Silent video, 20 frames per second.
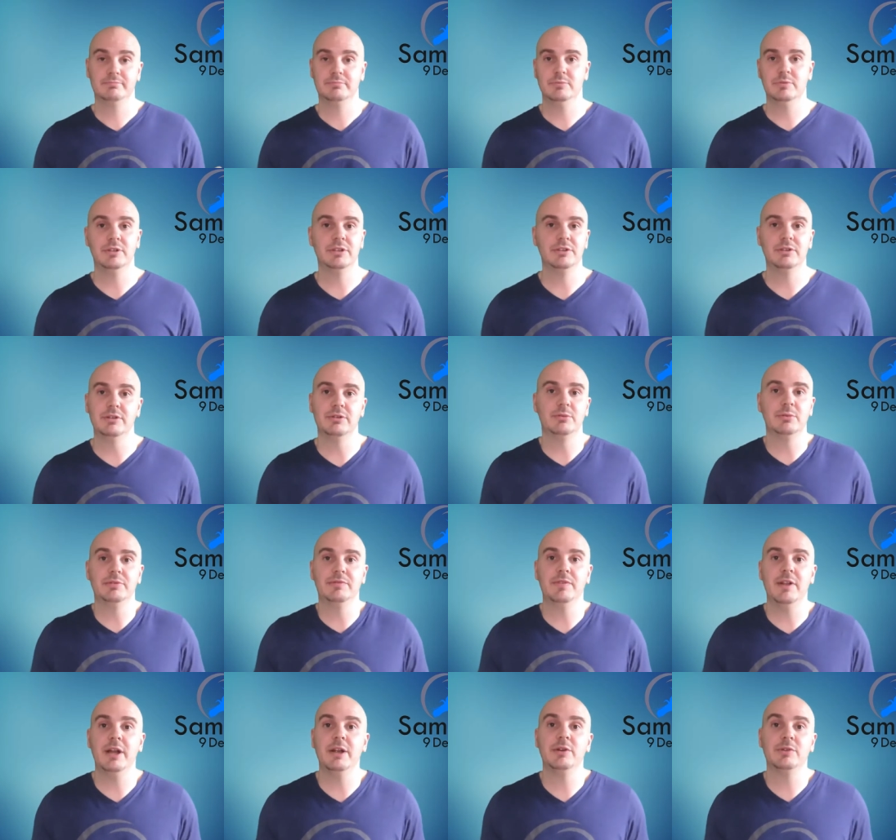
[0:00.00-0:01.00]
really you can do with
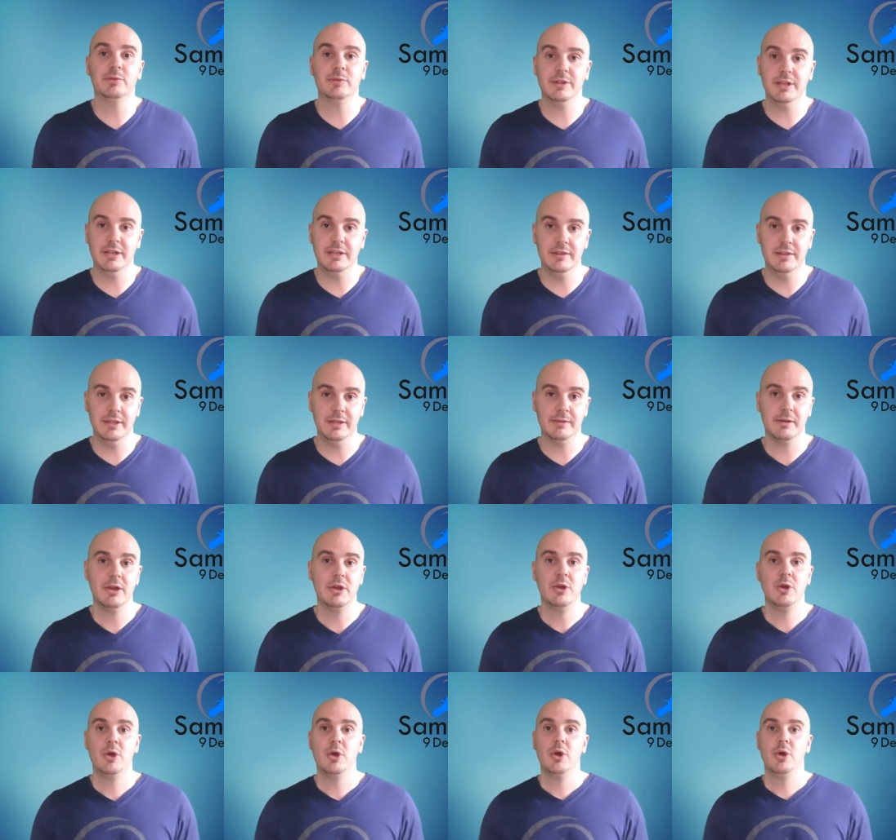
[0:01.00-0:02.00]
flyers, with anything.
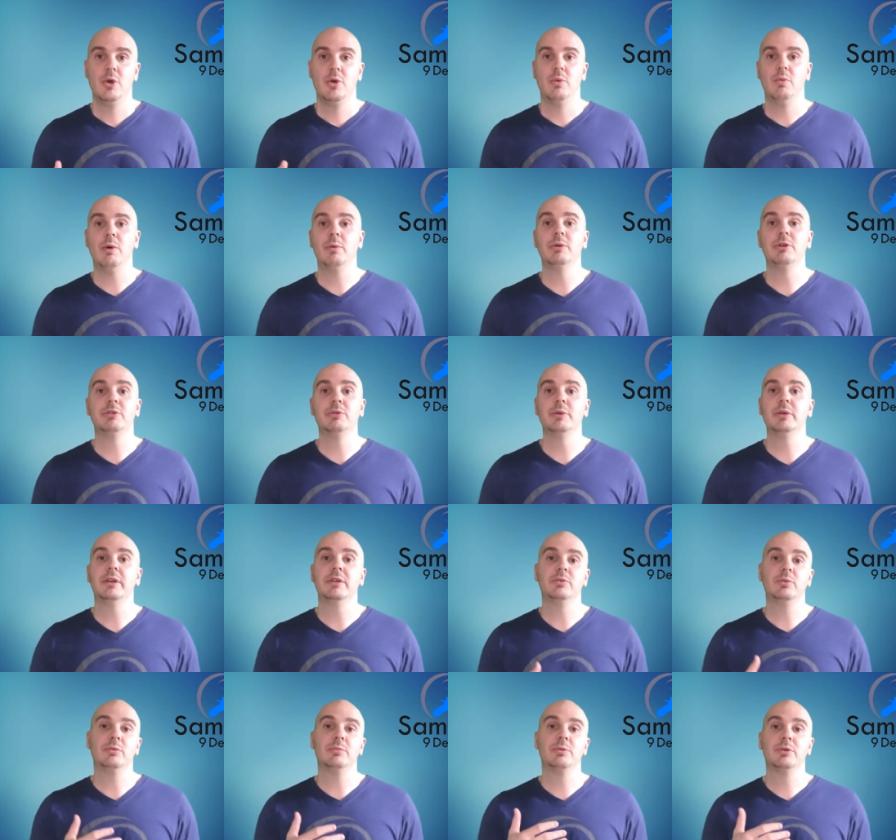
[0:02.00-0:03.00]
What we're doing
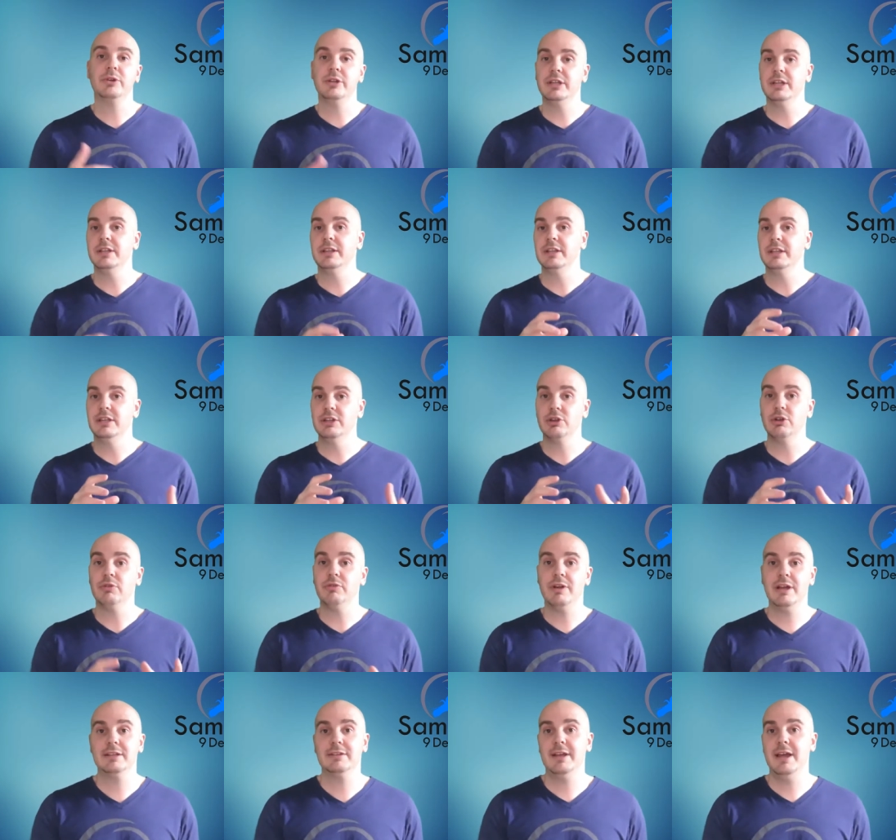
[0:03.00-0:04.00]
is we're putting the
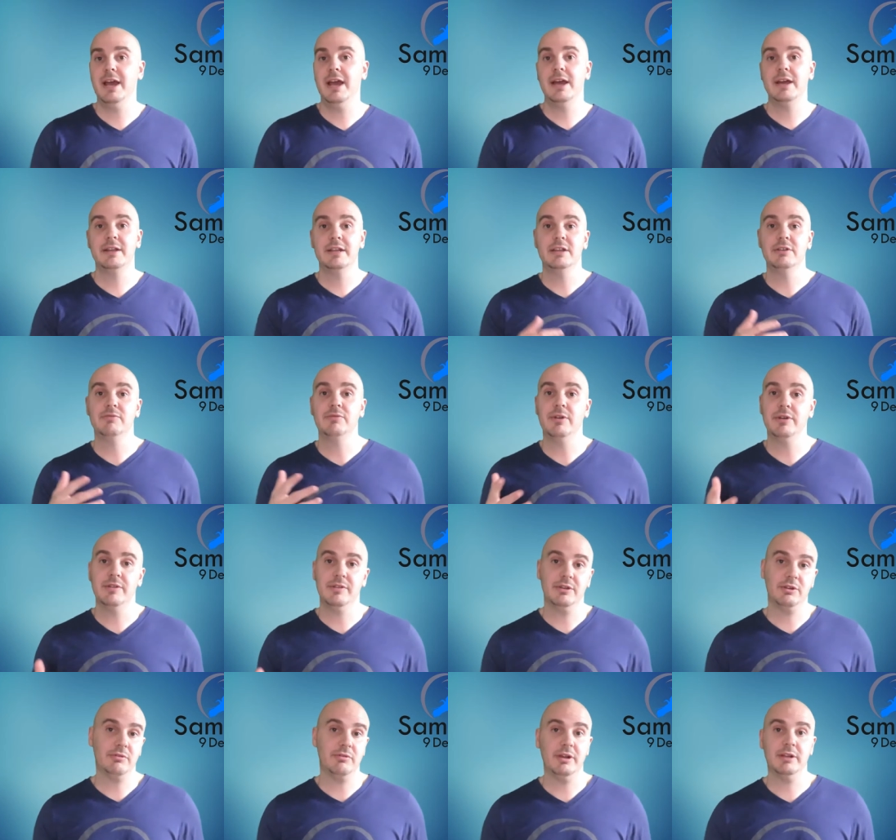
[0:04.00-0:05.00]
correct ad in front of
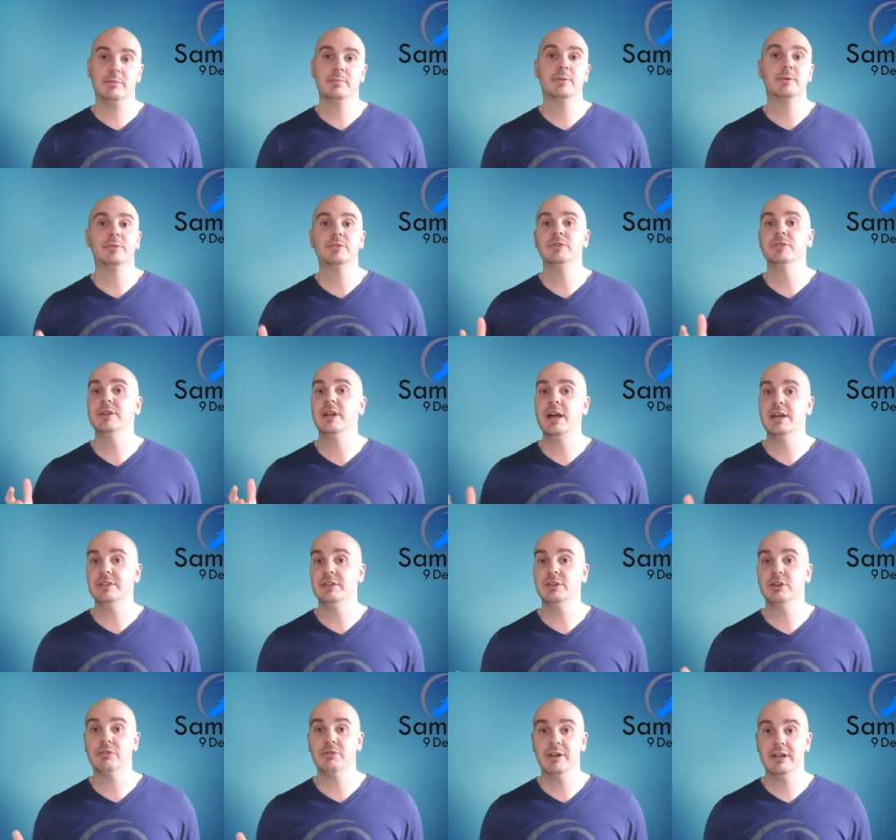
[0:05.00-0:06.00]
the correct person at
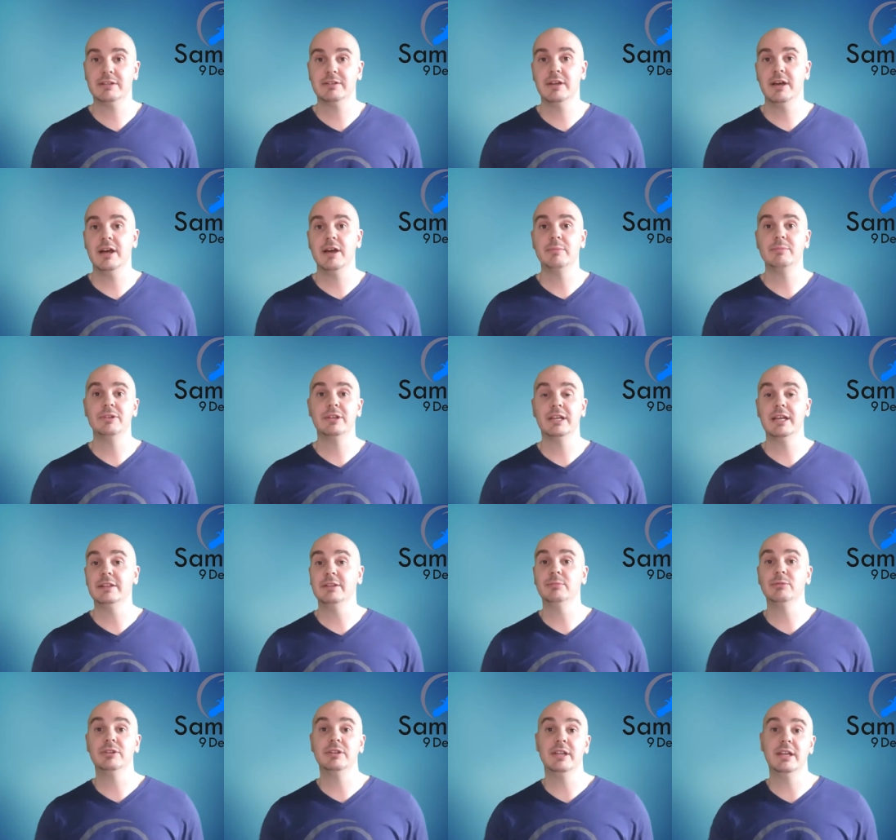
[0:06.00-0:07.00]
the correct time to get
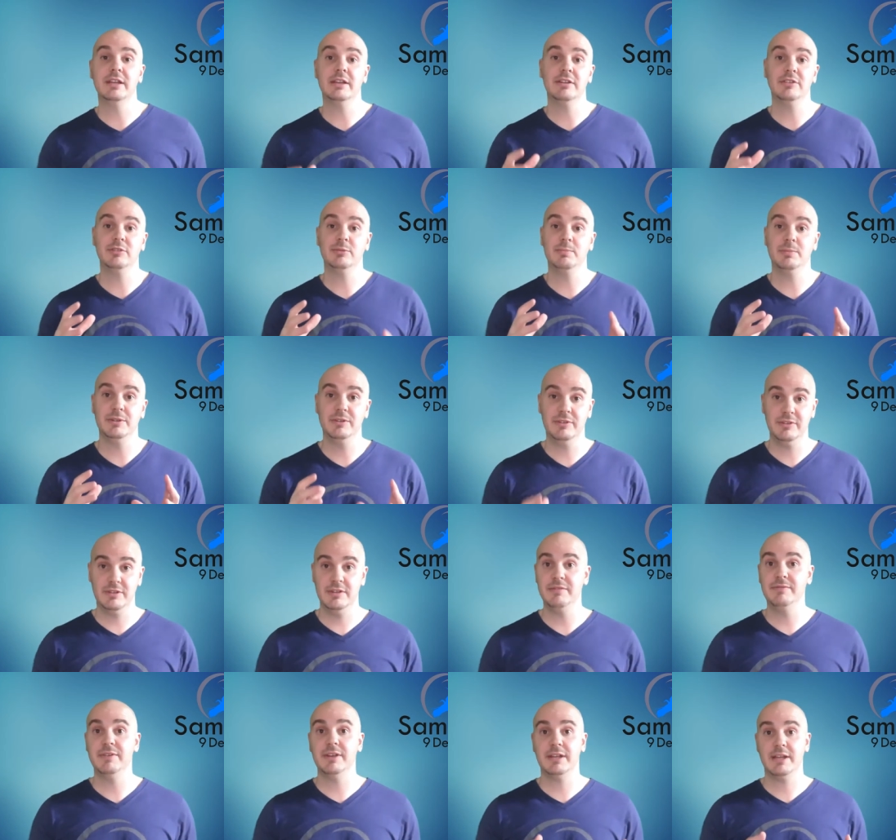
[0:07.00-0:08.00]
them to take a
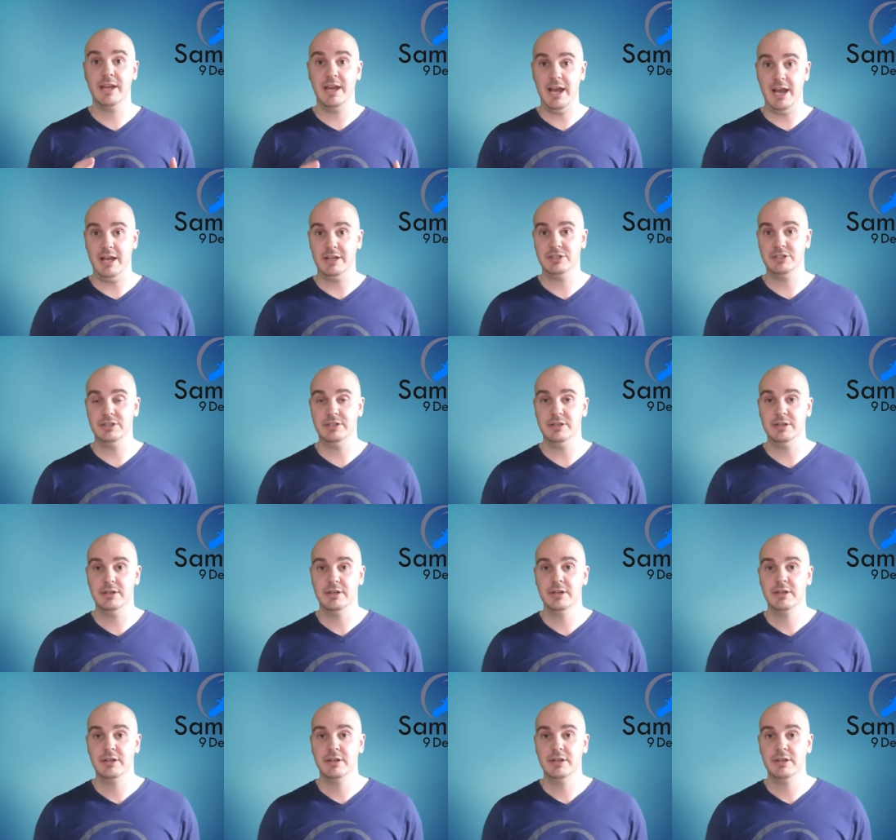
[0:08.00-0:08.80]
specific action.